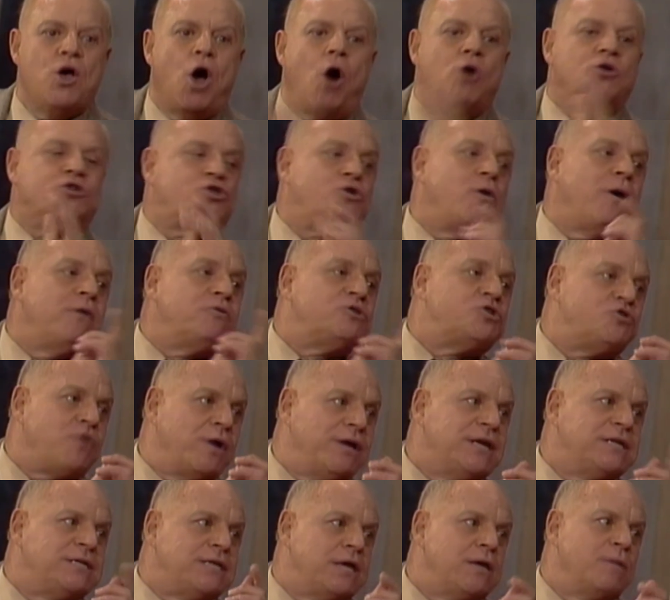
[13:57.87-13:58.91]
Oh, so I was
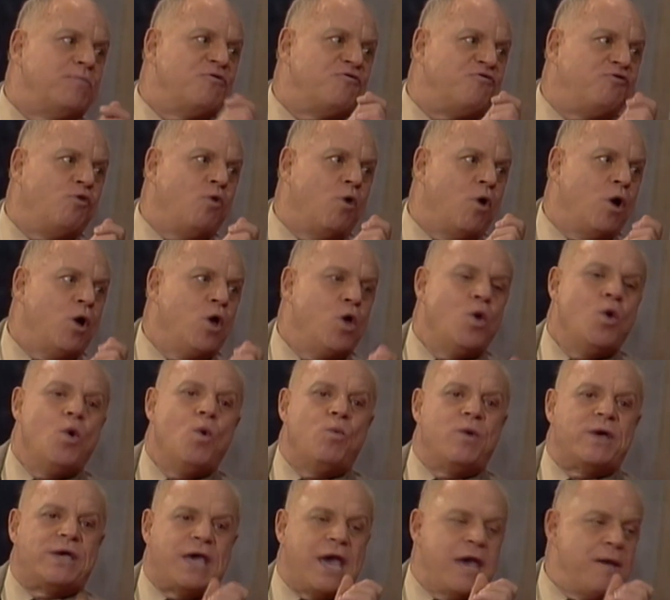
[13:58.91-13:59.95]
trying to tell you before,
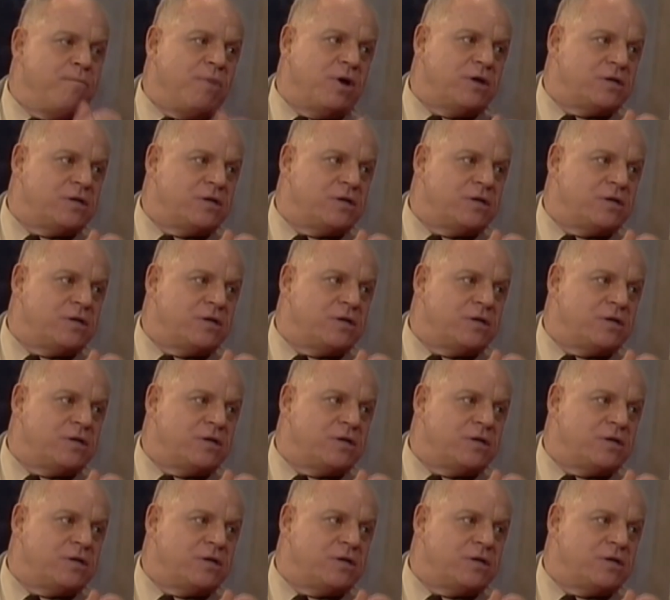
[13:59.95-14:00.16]
we came by